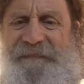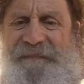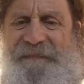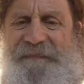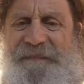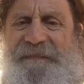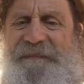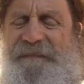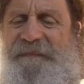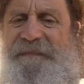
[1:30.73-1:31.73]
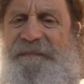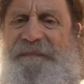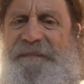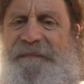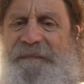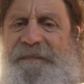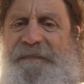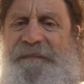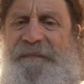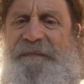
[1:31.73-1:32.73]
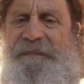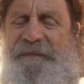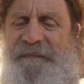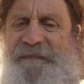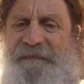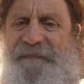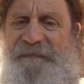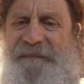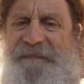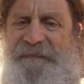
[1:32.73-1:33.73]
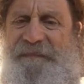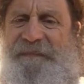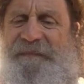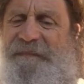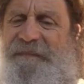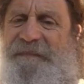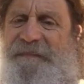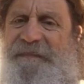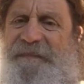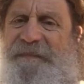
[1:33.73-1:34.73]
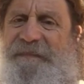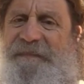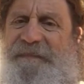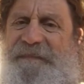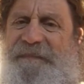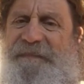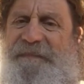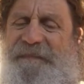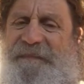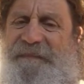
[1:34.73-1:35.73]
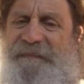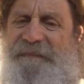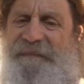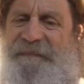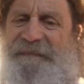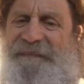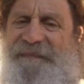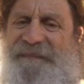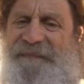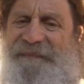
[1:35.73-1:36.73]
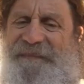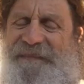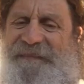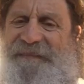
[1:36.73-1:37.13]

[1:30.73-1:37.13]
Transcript: The person shown says nothing.